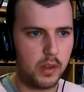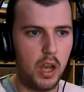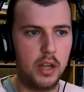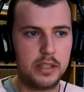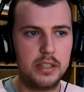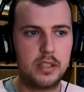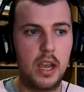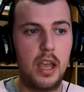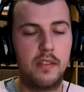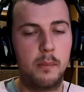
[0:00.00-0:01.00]
I did say
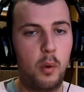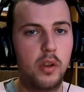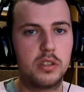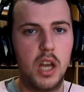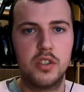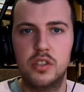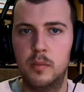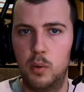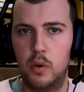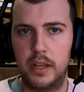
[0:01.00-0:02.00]
if the point touches the
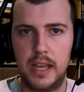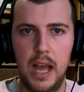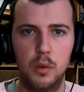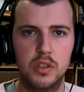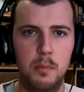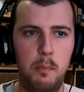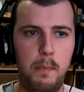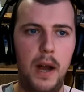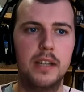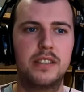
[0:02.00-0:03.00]
board, it counts,
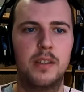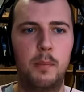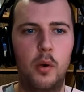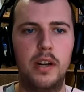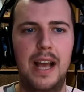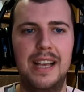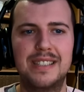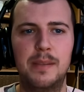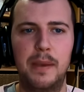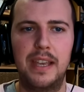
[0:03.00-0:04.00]
but the point has
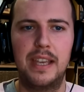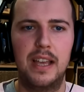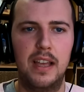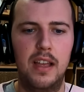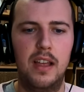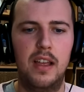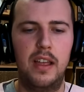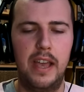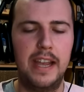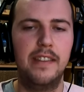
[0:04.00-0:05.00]
to be
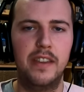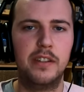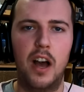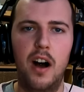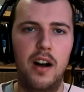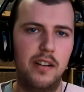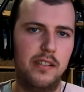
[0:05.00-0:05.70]
in the dart.